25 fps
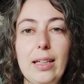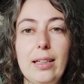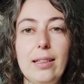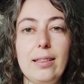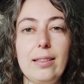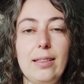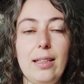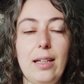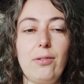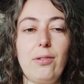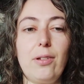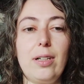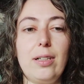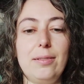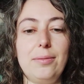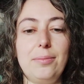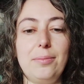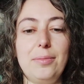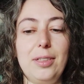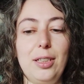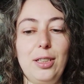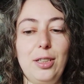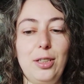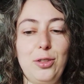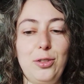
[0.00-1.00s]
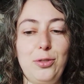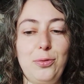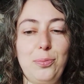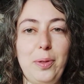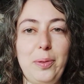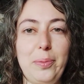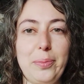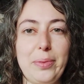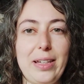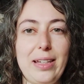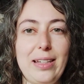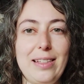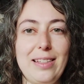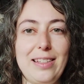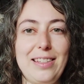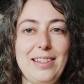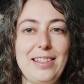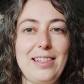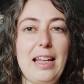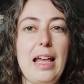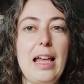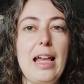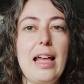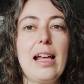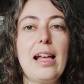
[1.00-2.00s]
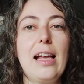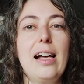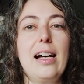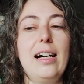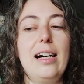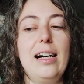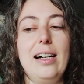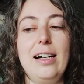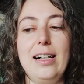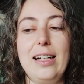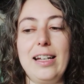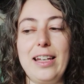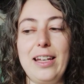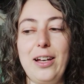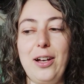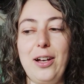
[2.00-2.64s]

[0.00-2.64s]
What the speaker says: There are a lot of pumpkins. I